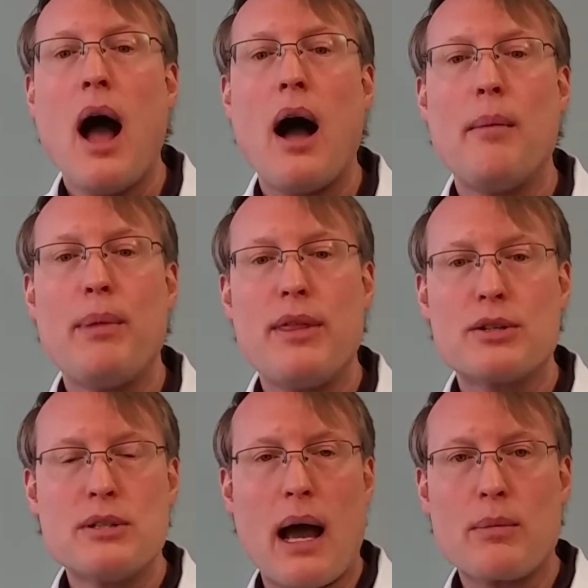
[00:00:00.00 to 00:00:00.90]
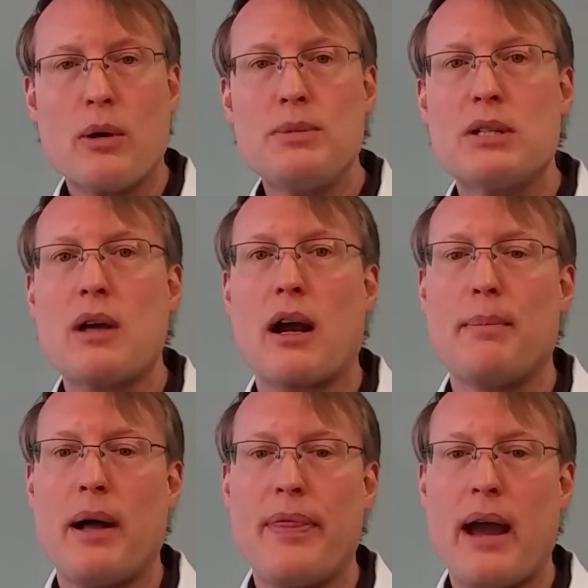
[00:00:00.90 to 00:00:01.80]
but there's not room to talk
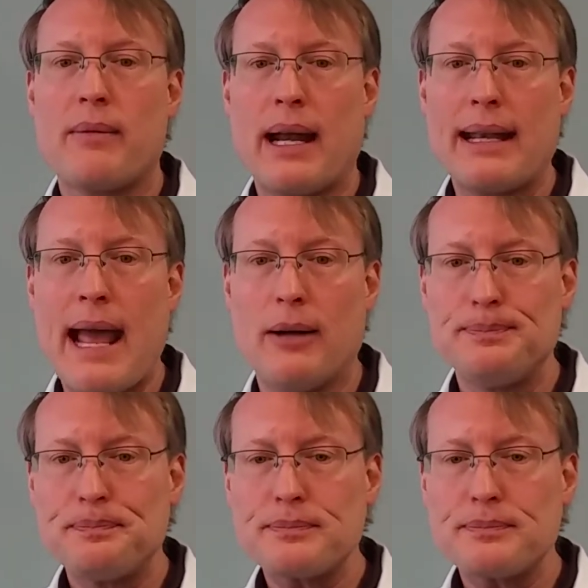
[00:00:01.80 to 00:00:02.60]
about that right now.